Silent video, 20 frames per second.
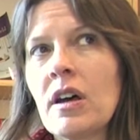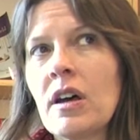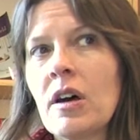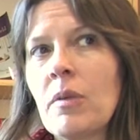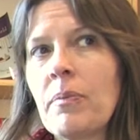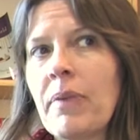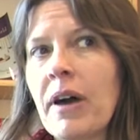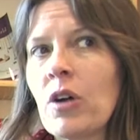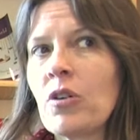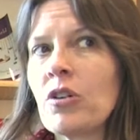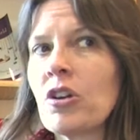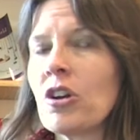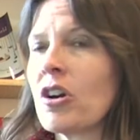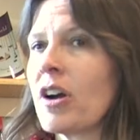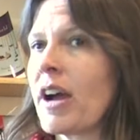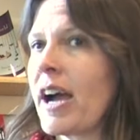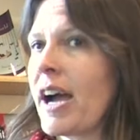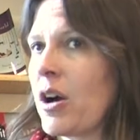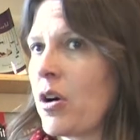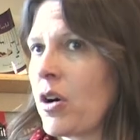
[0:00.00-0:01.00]
about
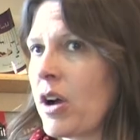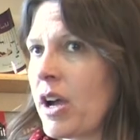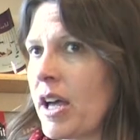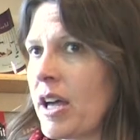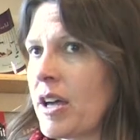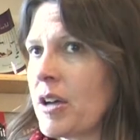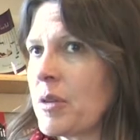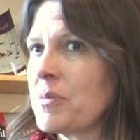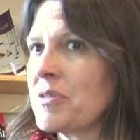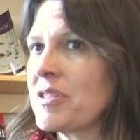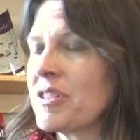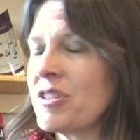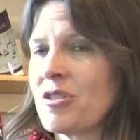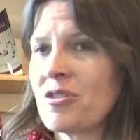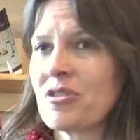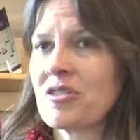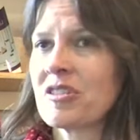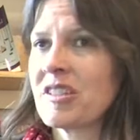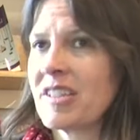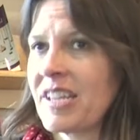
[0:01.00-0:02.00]
your outcomes and
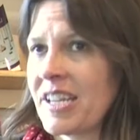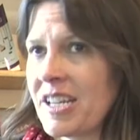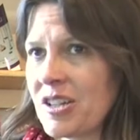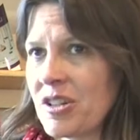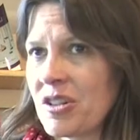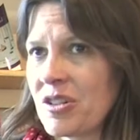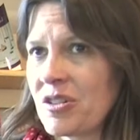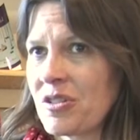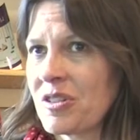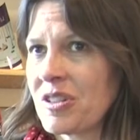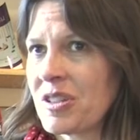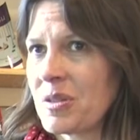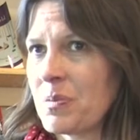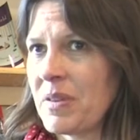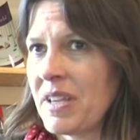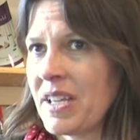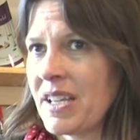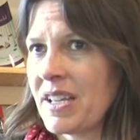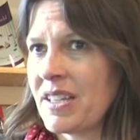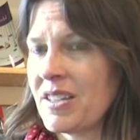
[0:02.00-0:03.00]
your standards,
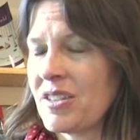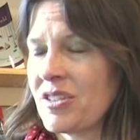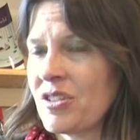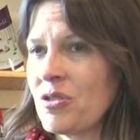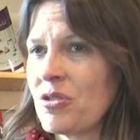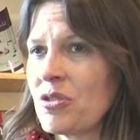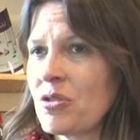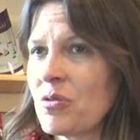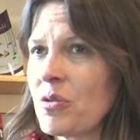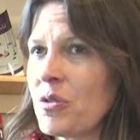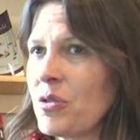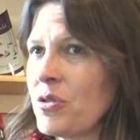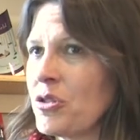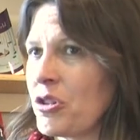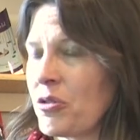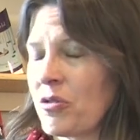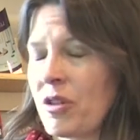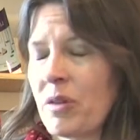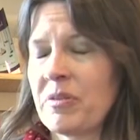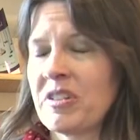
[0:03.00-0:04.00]
because you could ruin
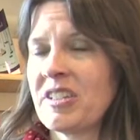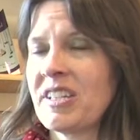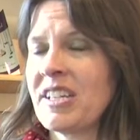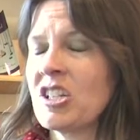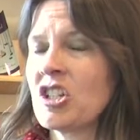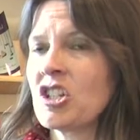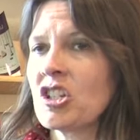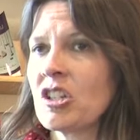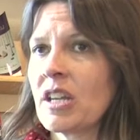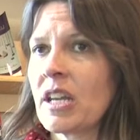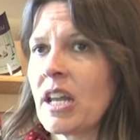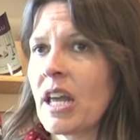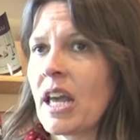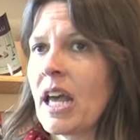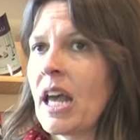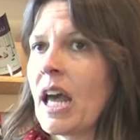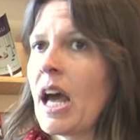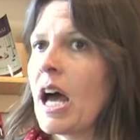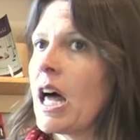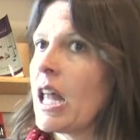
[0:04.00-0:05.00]
your reputation
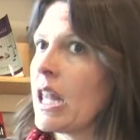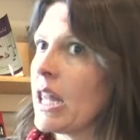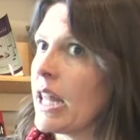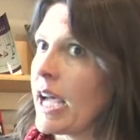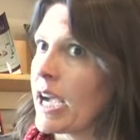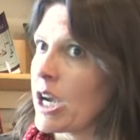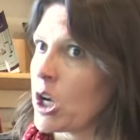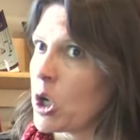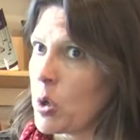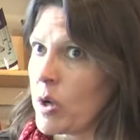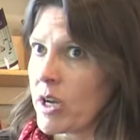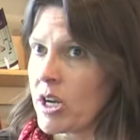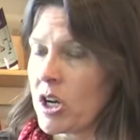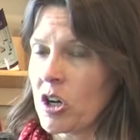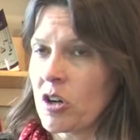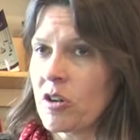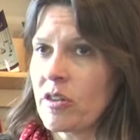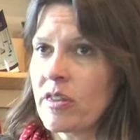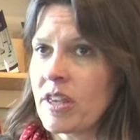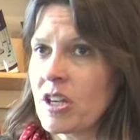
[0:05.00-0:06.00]
a lot
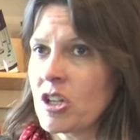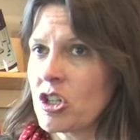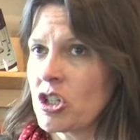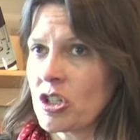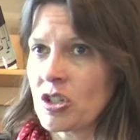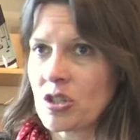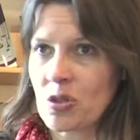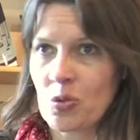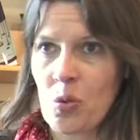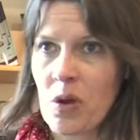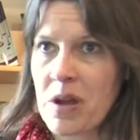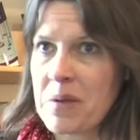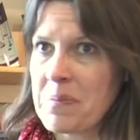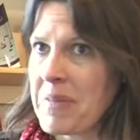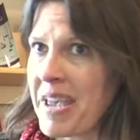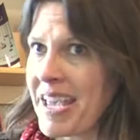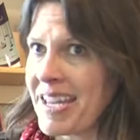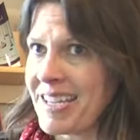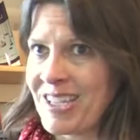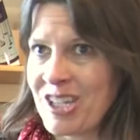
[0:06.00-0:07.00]
quicker than just one
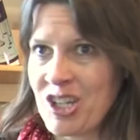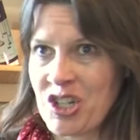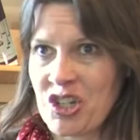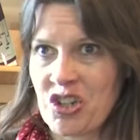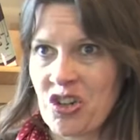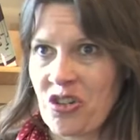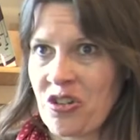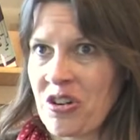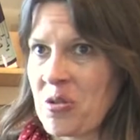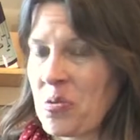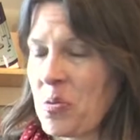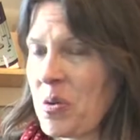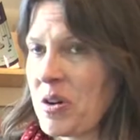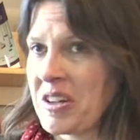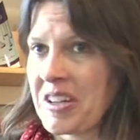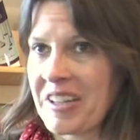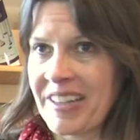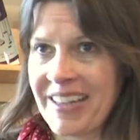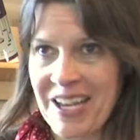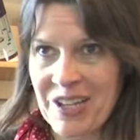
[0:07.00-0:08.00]
bad teacher in
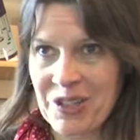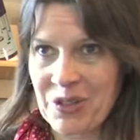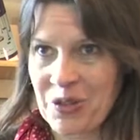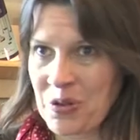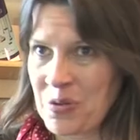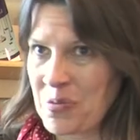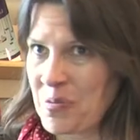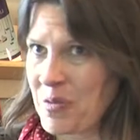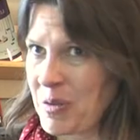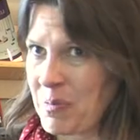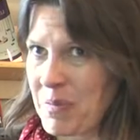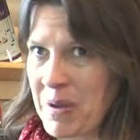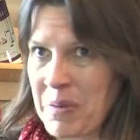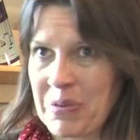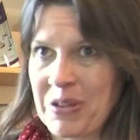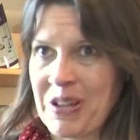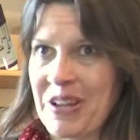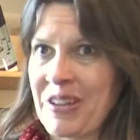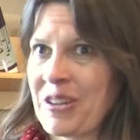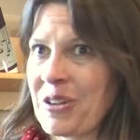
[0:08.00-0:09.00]
one classroom with
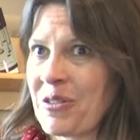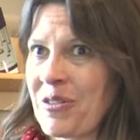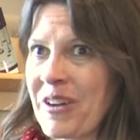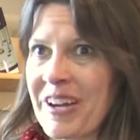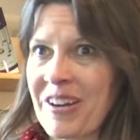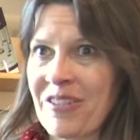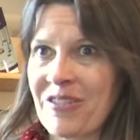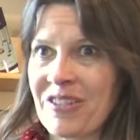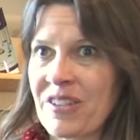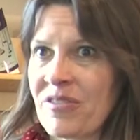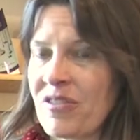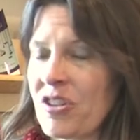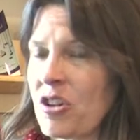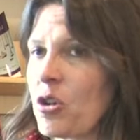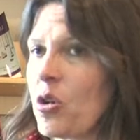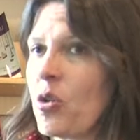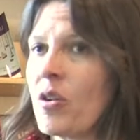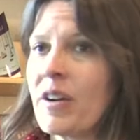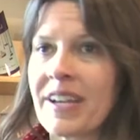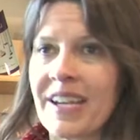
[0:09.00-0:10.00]
people on the ground if you're
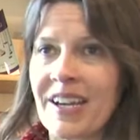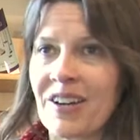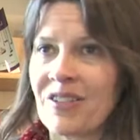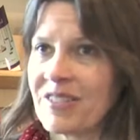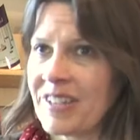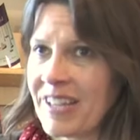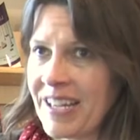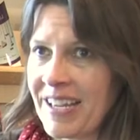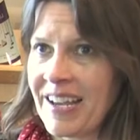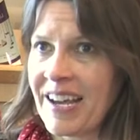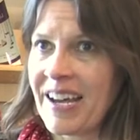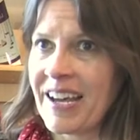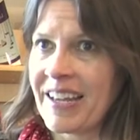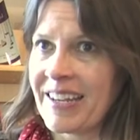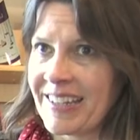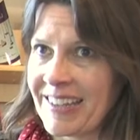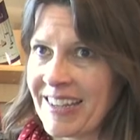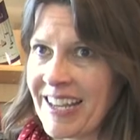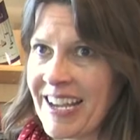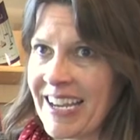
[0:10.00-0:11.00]
going out
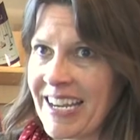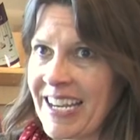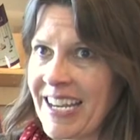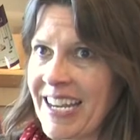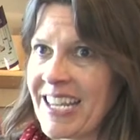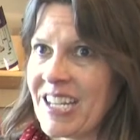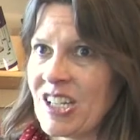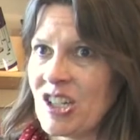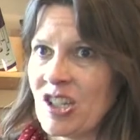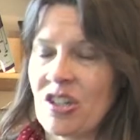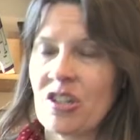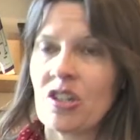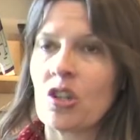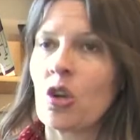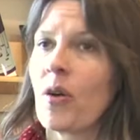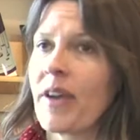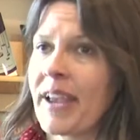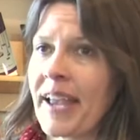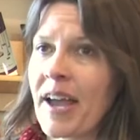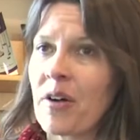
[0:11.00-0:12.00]
online and
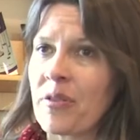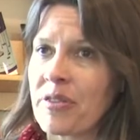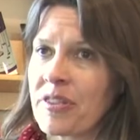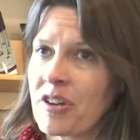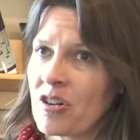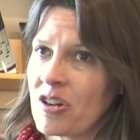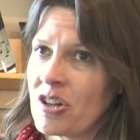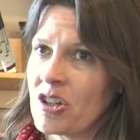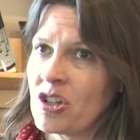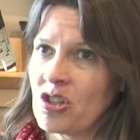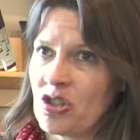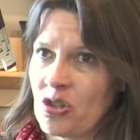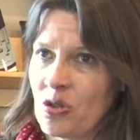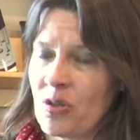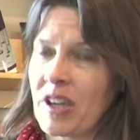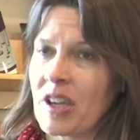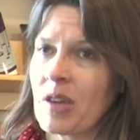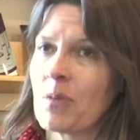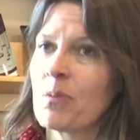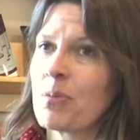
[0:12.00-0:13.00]
going out there and
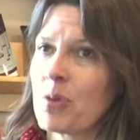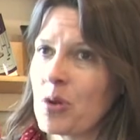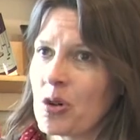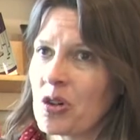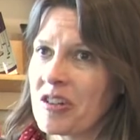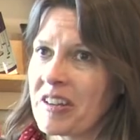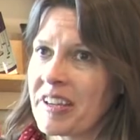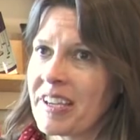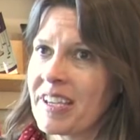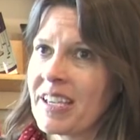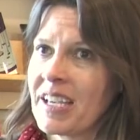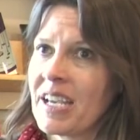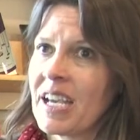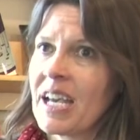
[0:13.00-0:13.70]
doing it poorly.